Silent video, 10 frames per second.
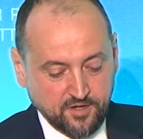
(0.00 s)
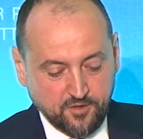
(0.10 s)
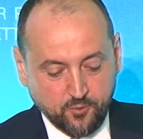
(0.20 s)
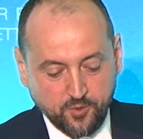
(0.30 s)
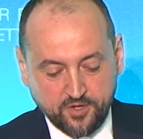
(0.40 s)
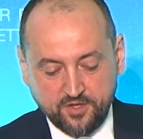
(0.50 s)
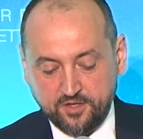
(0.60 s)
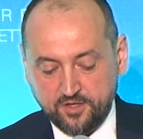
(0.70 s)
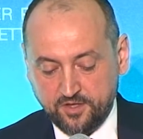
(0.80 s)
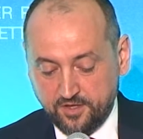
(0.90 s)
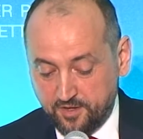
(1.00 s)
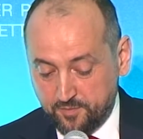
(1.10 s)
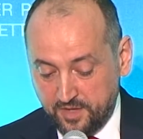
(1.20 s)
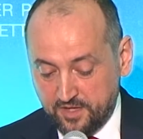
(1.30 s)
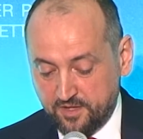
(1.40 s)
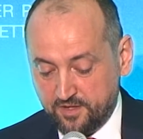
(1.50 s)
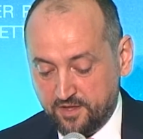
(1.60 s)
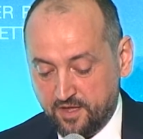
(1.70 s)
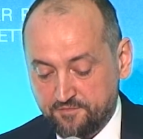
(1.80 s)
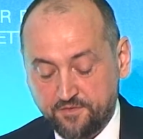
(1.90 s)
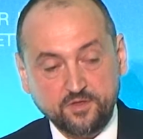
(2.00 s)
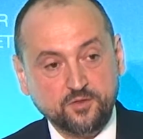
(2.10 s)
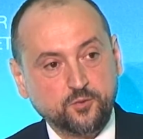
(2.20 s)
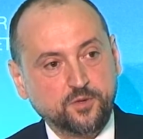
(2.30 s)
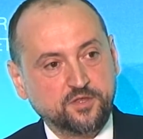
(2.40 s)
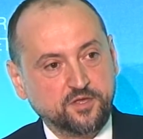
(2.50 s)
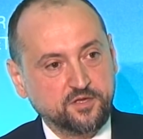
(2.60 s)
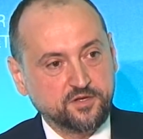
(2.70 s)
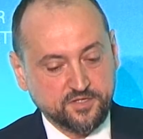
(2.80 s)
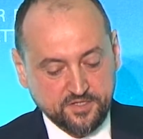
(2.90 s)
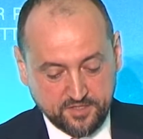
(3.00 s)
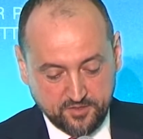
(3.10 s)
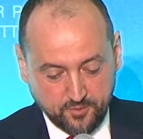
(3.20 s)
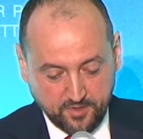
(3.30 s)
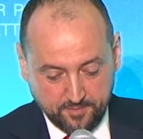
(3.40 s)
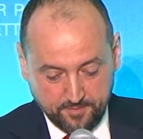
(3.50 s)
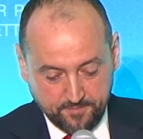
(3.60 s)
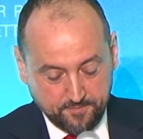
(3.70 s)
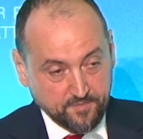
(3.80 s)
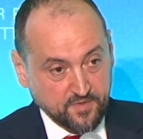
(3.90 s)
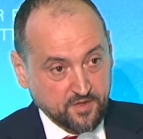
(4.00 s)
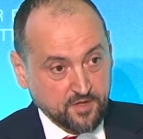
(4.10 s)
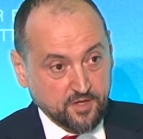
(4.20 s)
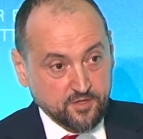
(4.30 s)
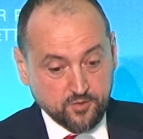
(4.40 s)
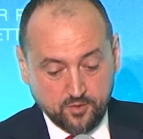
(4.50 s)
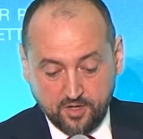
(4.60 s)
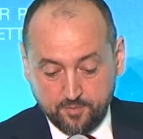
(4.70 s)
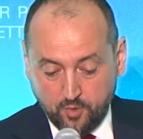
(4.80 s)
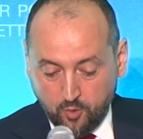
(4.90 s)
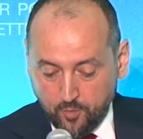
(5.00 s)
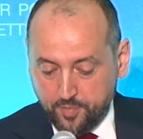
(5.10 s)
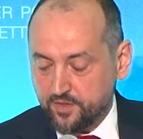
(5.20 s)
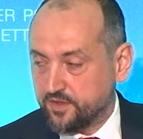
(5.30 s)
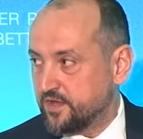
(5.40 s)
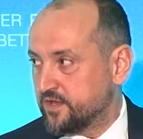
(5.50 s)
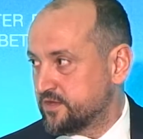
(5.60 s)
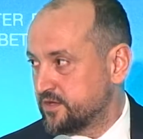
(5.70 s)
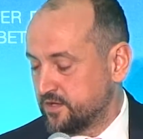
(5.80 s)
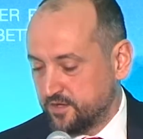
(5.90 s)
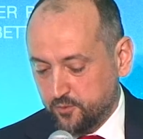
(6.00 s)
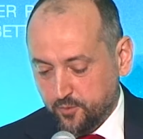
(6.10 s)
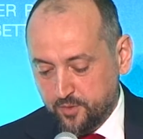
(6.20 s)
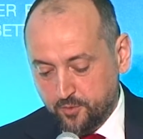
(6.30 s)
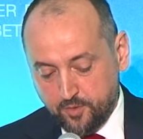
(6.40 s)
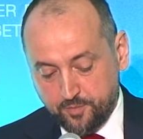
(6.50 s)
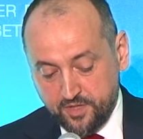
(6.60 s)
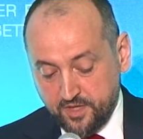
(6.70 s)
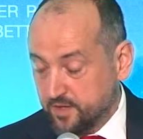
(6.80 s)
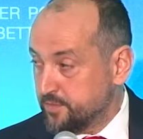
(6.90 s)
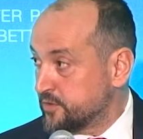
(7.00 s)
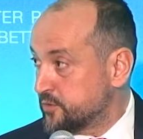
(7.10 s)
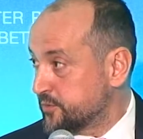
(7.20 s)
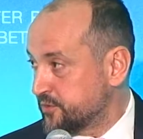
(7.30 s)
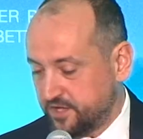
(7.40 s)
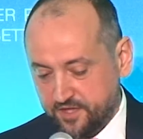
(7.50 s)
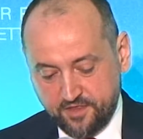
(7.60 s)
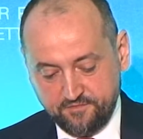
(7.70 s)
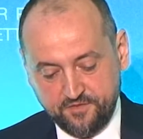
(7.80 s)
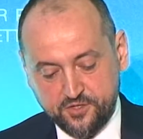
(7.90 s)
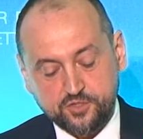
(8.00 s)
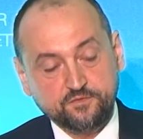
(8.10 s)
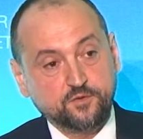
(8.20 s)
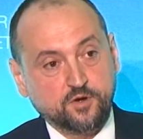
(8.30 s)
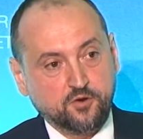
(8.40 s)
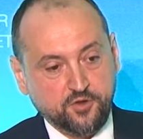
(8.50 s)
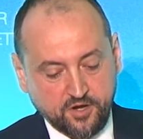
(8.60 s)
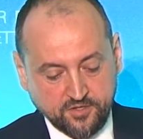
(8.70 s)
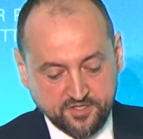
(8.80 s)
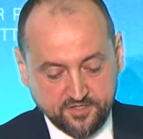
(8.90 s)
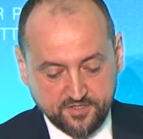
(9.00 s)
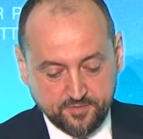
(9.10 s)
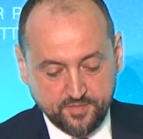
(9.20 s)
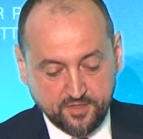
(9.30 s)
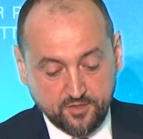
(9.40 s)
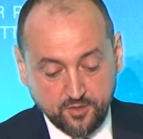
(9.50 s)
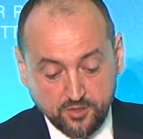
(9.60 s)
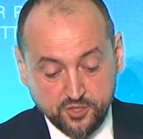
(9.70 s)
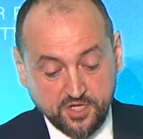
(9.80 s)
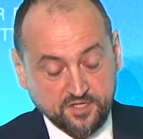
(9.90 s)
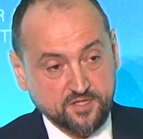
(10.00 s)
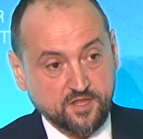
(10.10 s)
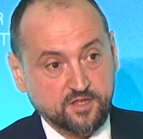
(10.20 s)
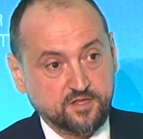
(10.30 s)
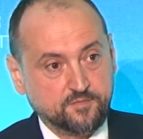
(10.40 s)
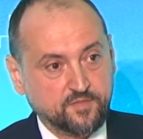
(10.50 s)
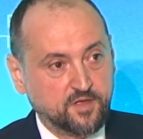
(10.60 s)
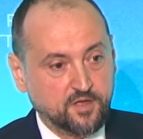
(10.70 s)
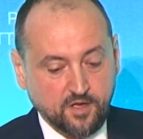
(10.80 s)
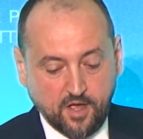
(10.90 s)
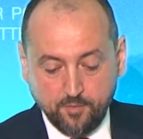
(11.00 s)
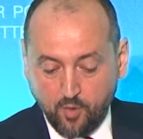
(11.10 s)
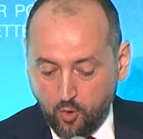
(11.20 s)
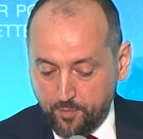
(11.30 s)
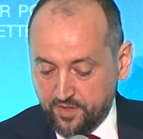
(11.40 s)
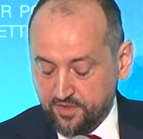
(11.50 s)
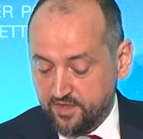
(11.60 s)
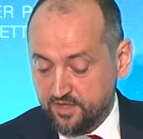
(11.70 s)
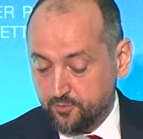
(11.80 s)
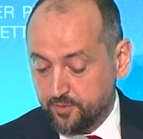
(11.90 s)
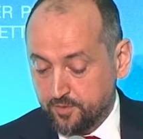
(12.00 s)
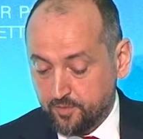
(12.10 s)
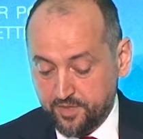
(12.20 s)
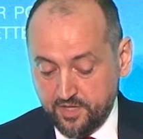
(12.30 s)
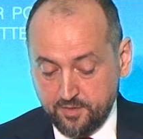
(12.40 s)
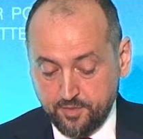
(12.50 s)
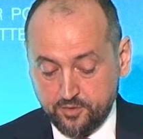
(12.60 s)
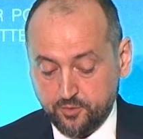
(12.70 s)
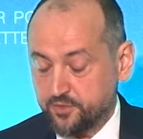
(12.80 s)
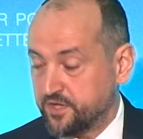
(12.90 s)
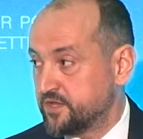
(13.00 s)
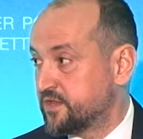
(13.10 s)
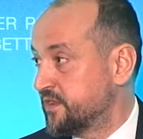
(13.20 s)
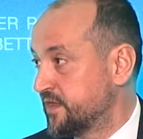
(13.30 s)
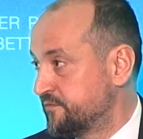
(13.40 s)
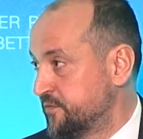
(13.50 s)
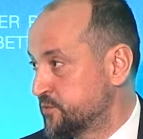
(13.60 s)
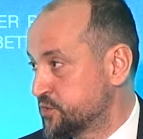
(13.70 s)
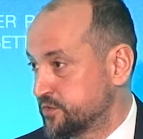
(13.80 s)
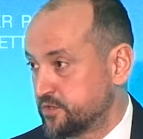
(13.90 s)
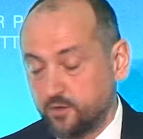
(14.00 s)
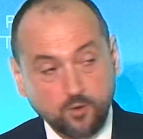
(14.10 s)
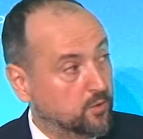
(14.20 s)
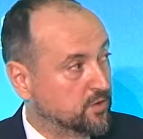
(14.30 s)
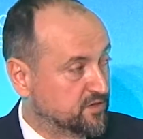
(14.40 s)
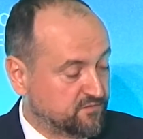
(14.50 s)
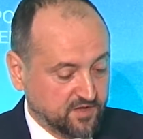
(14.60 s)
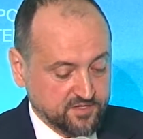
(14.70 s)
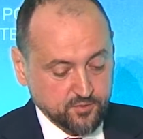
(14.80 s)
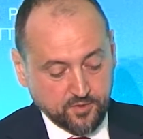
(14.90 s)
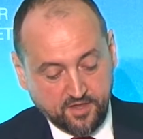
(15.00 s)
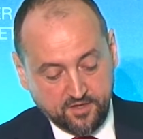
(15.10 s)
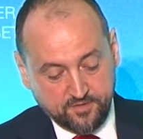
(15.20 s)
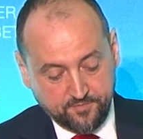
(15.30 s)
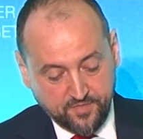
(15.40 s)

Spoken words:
working and making life in 20 years to come. So I'm hoping that we will be able to create the vision for our youngsters, but not just that. I'm hoping that we will be able to create that future, all of us together.